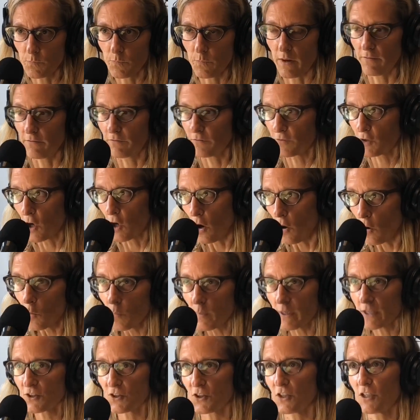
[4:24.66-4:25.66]
of
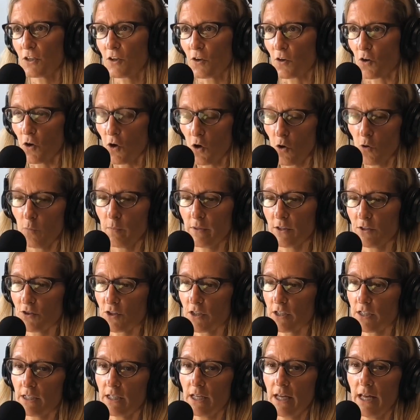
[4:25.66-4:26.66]
commission or
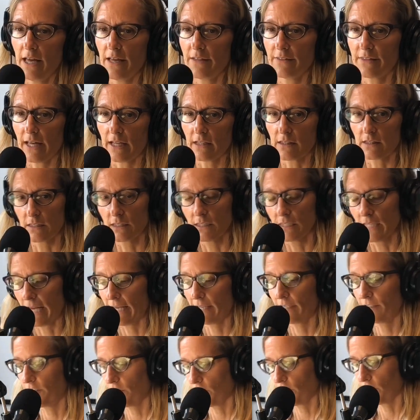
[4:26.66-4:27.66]
omission, that
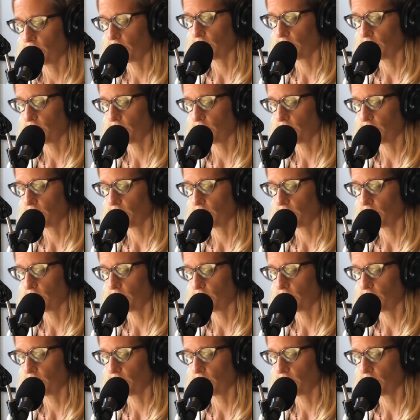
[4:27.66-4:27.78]
led to